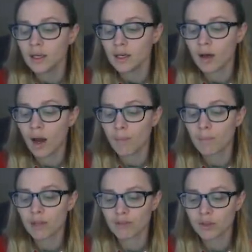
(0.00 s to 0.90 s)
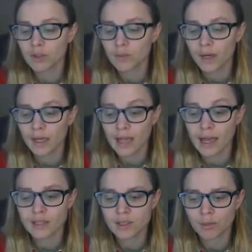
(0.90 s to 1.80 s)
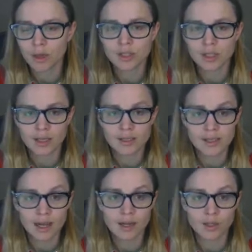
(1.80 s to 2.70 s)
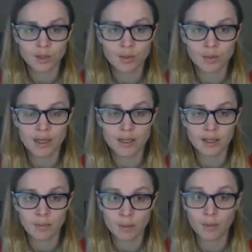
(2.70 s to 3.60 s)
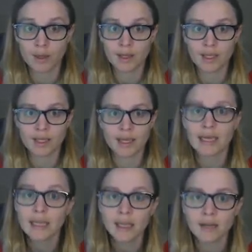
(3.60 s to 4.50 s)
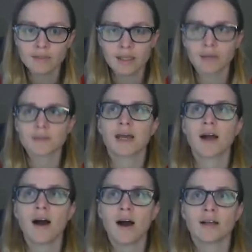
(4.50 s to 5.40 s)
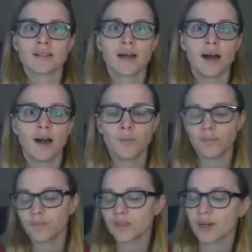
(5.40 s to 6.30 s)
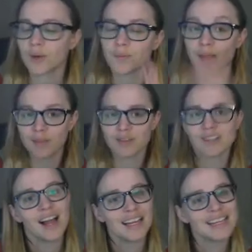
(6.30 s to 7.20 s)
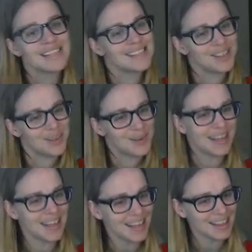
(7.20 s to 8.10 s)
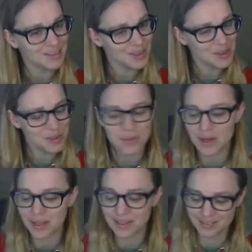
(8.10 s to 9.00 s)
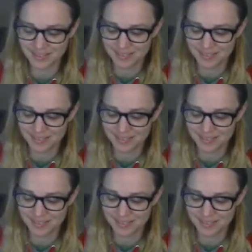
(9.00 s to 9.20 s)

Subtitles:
But the first one I liked so much that I sent it to him immediately. I'm like, what do you think? And he loved it, and I was like, awesome. So life was a lot easier when they liked the first one.